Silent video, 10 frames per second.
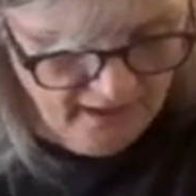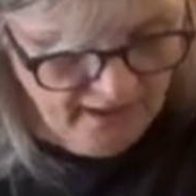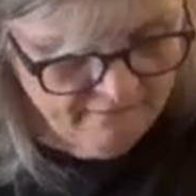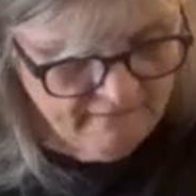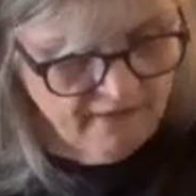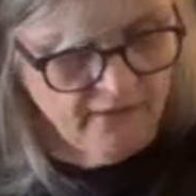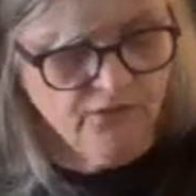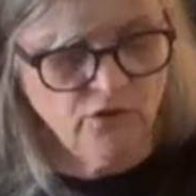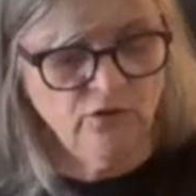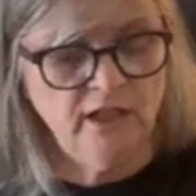And then the other
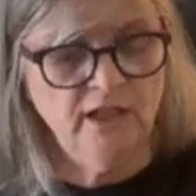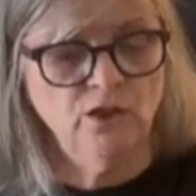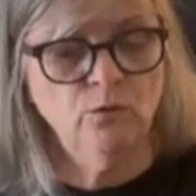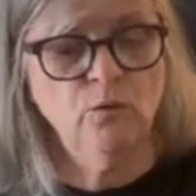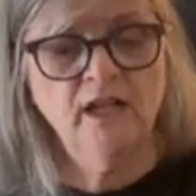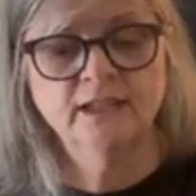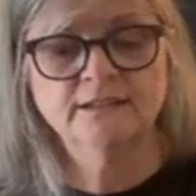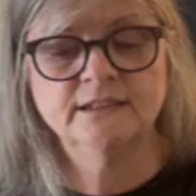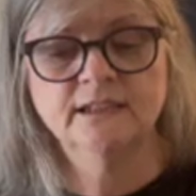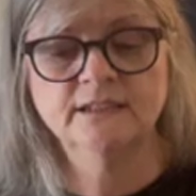green was
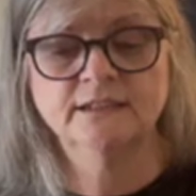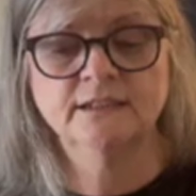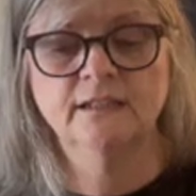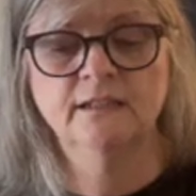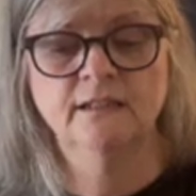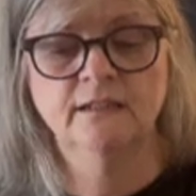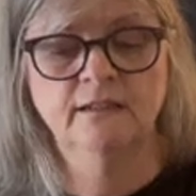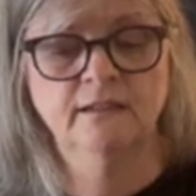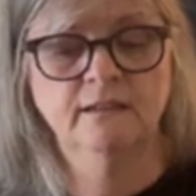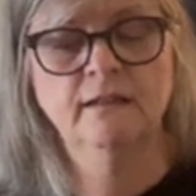these
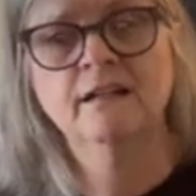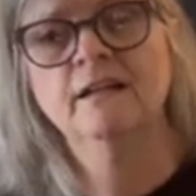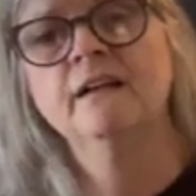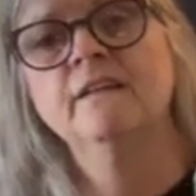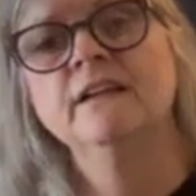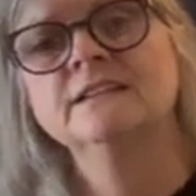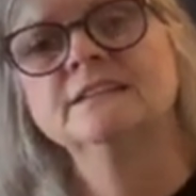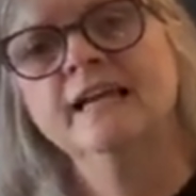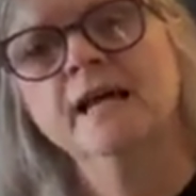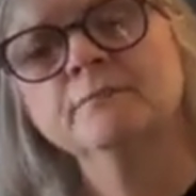
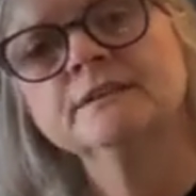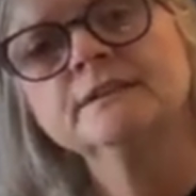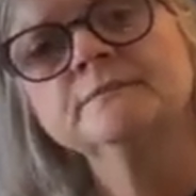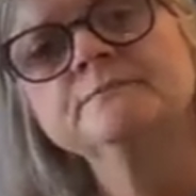stamps.